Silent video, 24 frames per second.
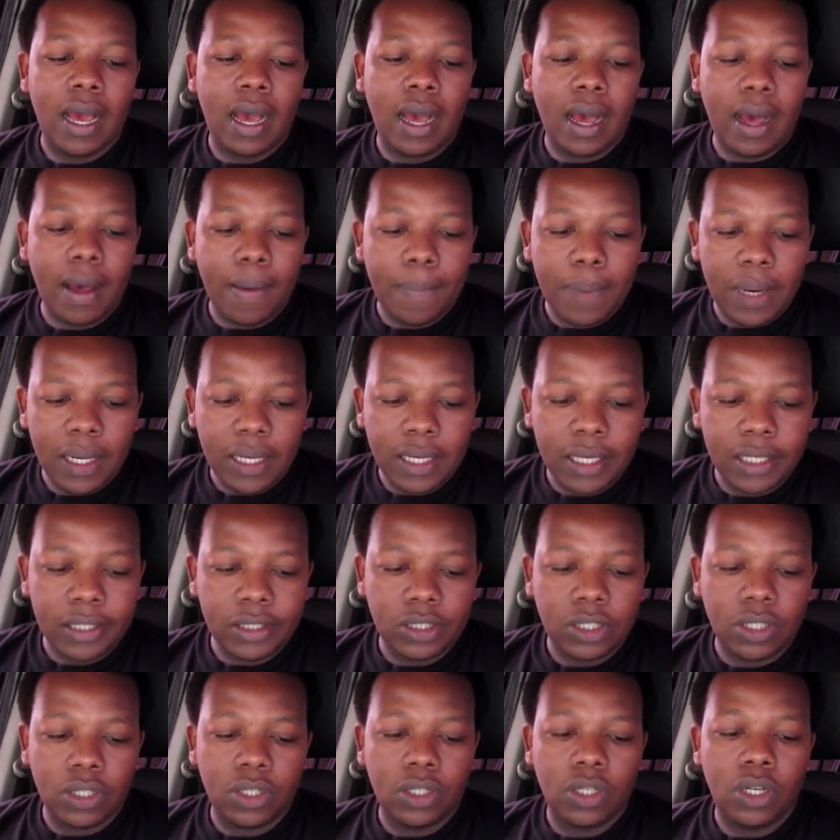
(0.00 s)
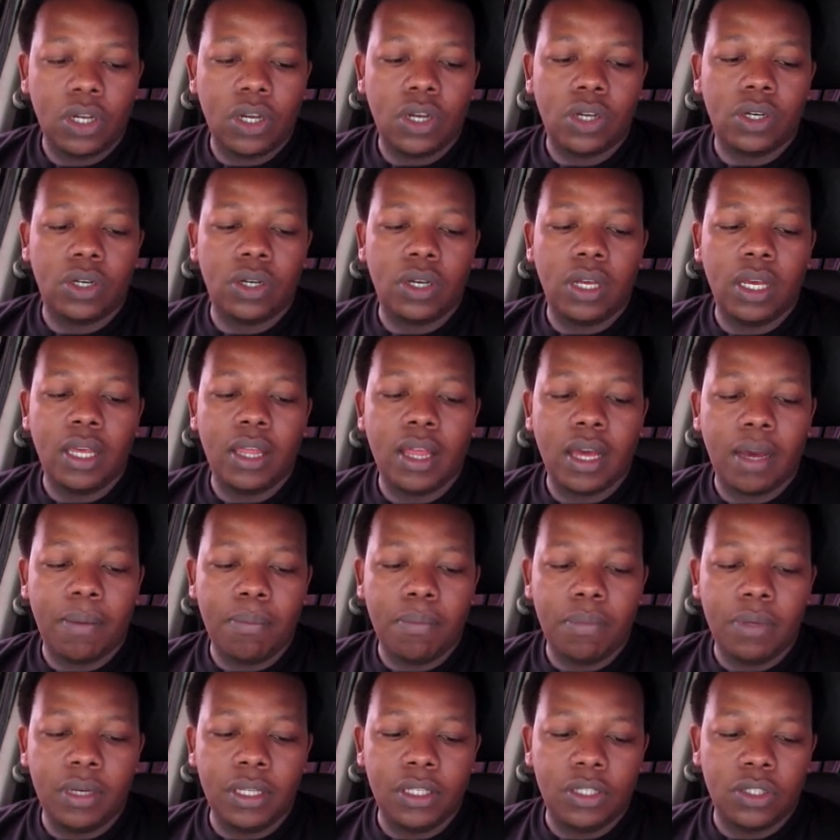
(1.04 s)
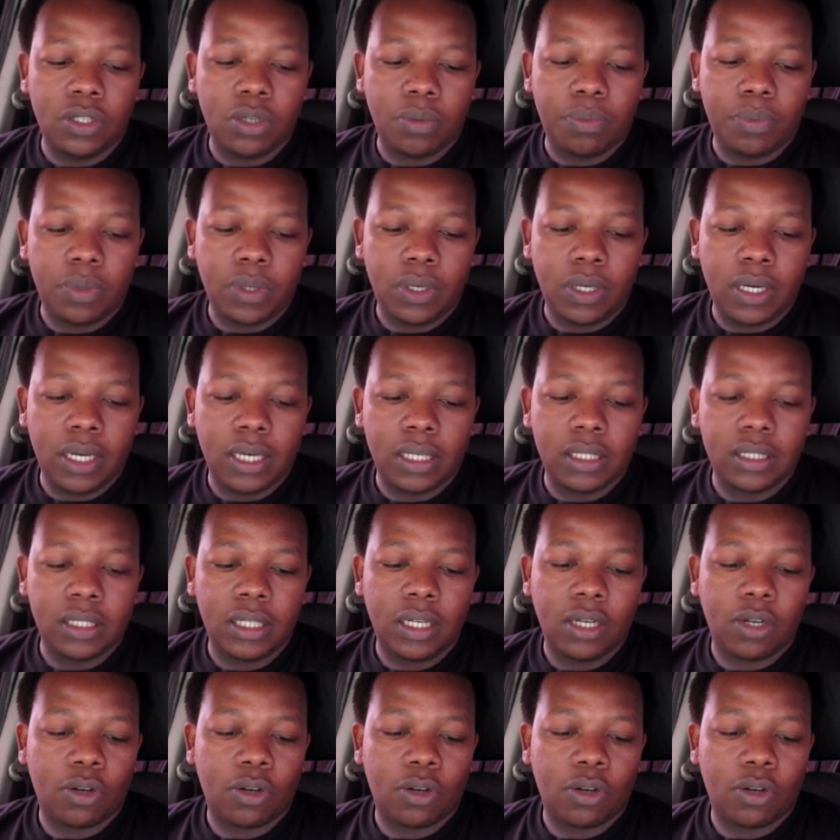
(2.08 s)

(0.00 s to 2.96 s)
application, or either a digital product,